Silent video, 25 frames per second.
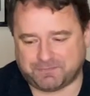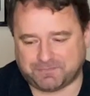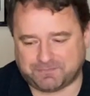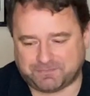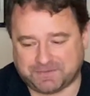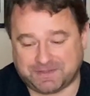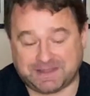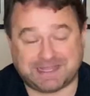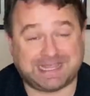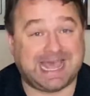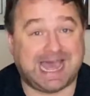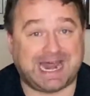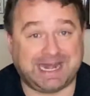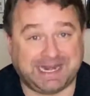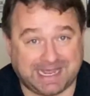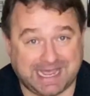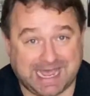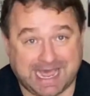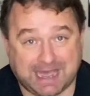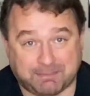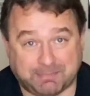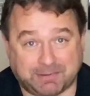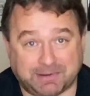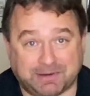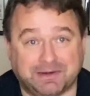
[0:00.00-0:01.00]
for the can it
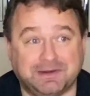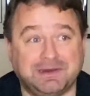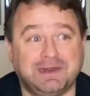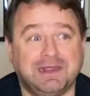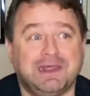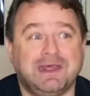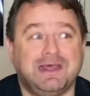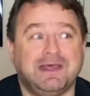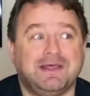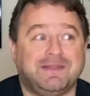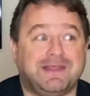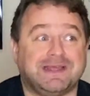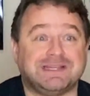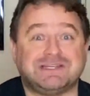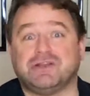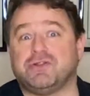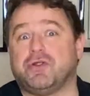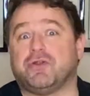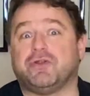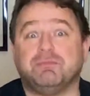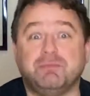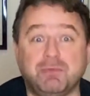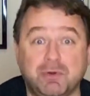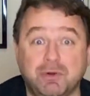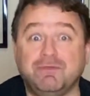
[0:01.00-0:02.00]
happen, there's a
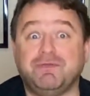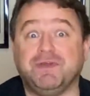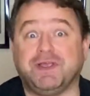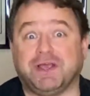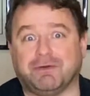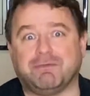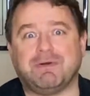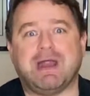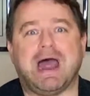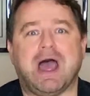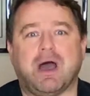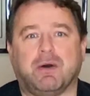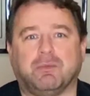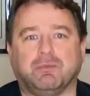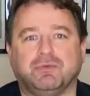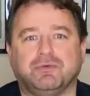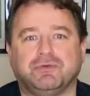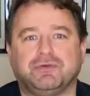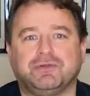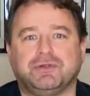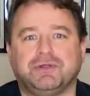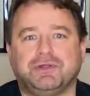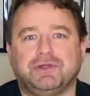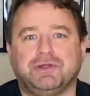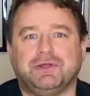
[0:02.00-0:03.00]
lot of moving
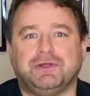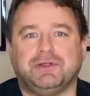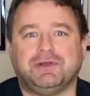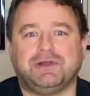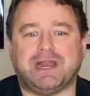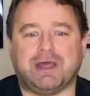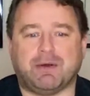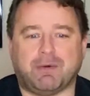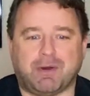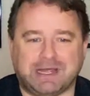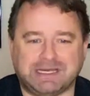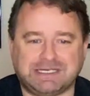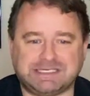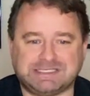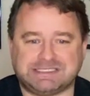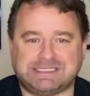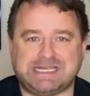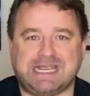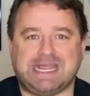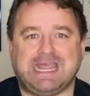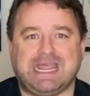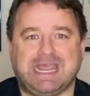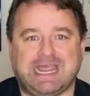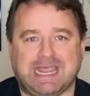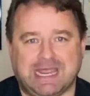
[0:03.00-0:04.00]
around. Now, I
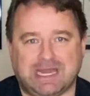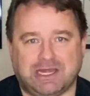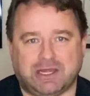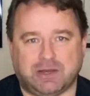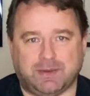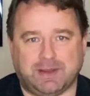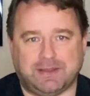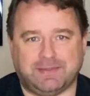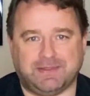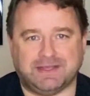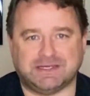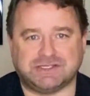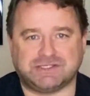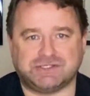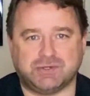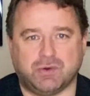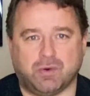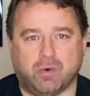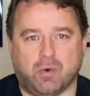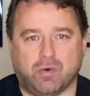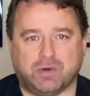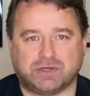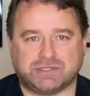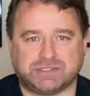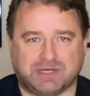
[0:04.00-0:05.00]
sit here doing these
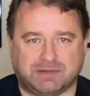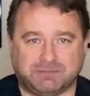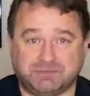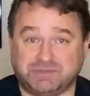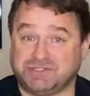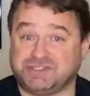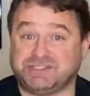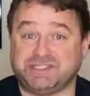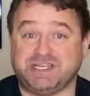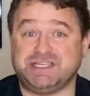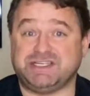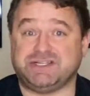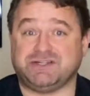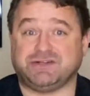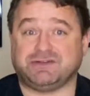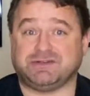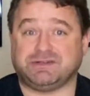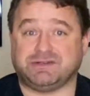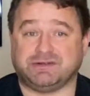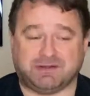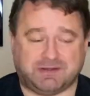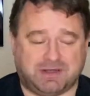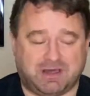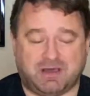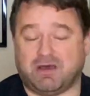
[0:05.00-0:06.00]
talks, and I'm just sitting.
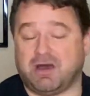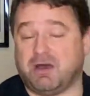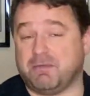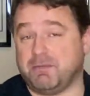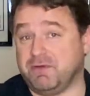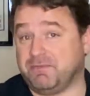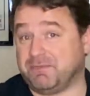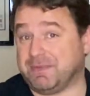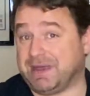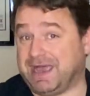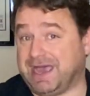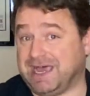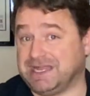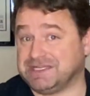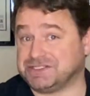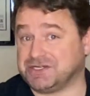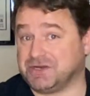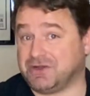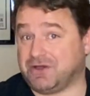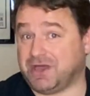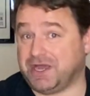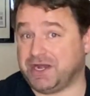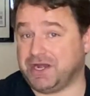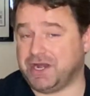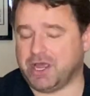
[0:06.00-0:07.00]
I move my hands a
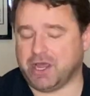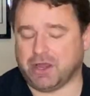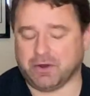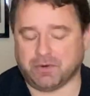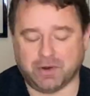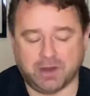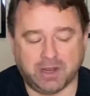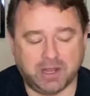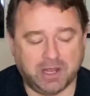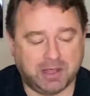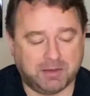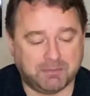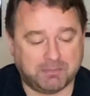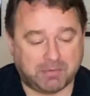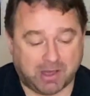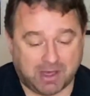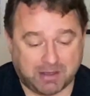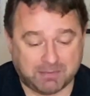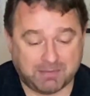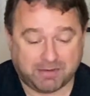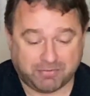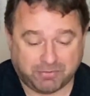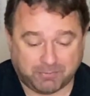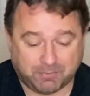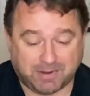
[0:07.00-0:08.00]
lot, I know. But
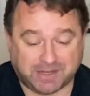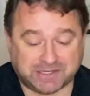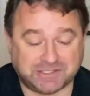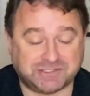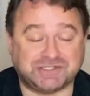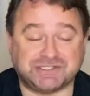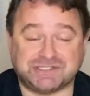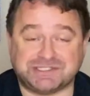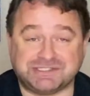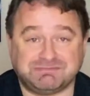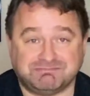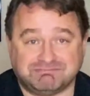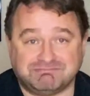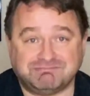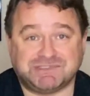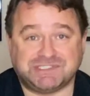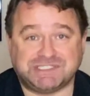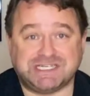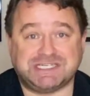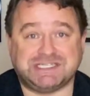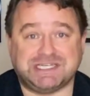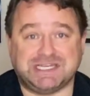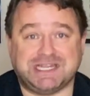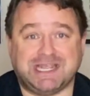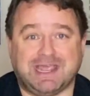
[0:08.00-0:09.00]
I'm otherwise just
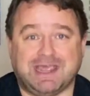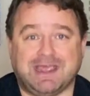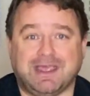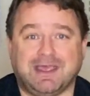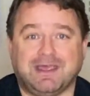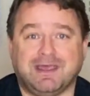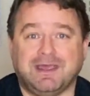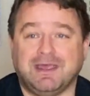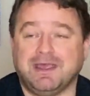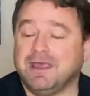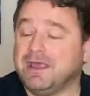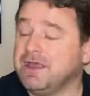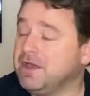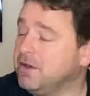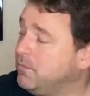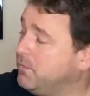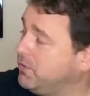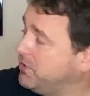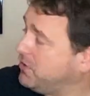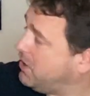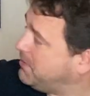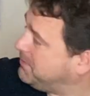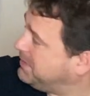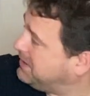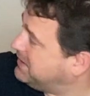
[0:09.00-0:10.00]
sitting here.
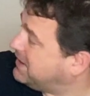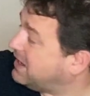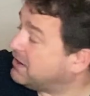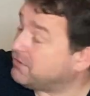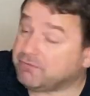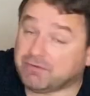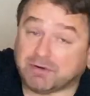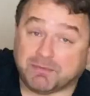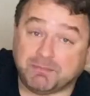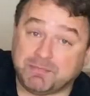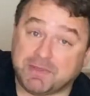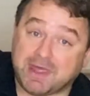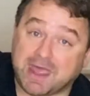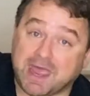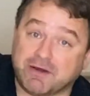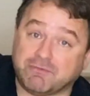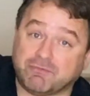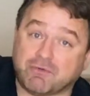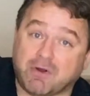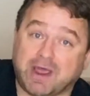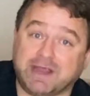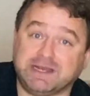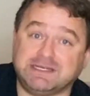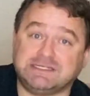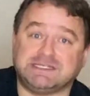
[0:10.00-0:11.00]
When I'm in that room there
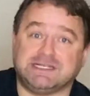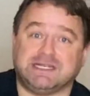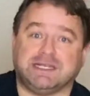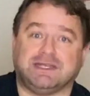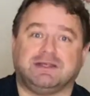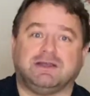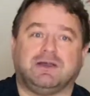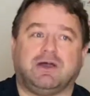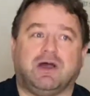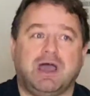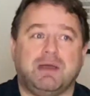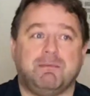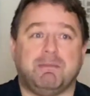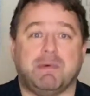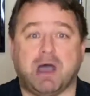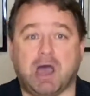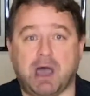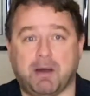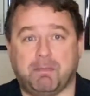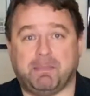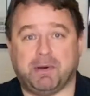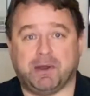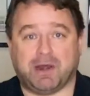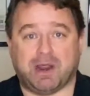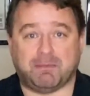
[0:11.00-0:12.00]
writing, I'm
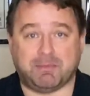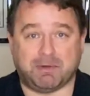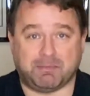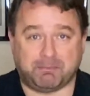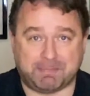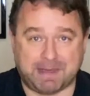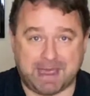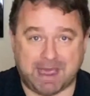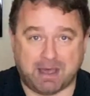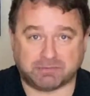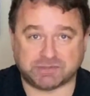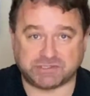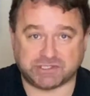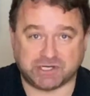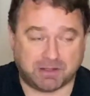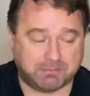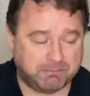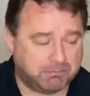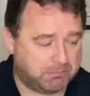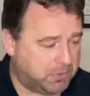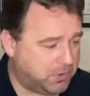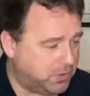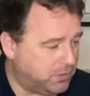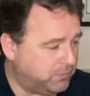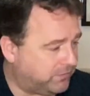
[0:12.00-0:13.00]
up and I'm about and
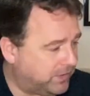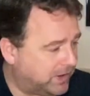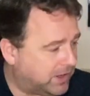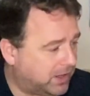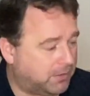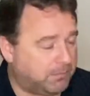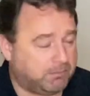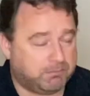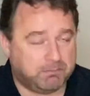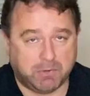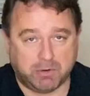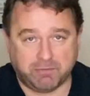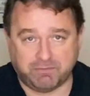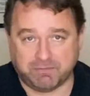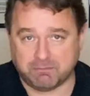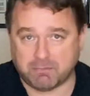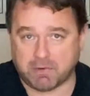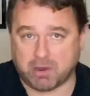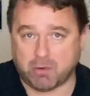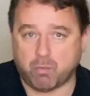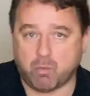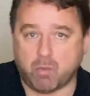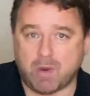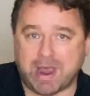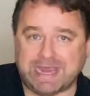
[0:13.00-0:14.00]
I'm moving. I'm moving
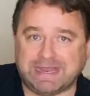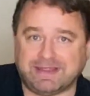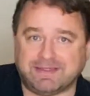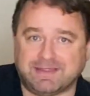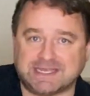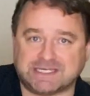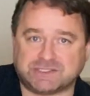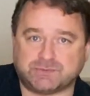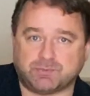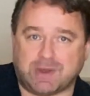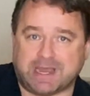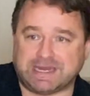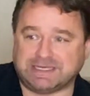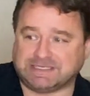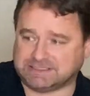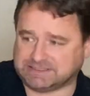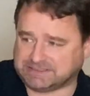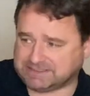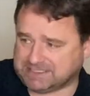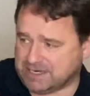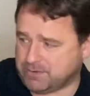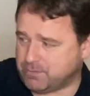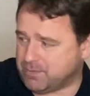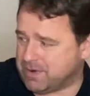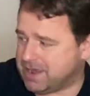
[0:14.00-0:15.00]
my weight this way to see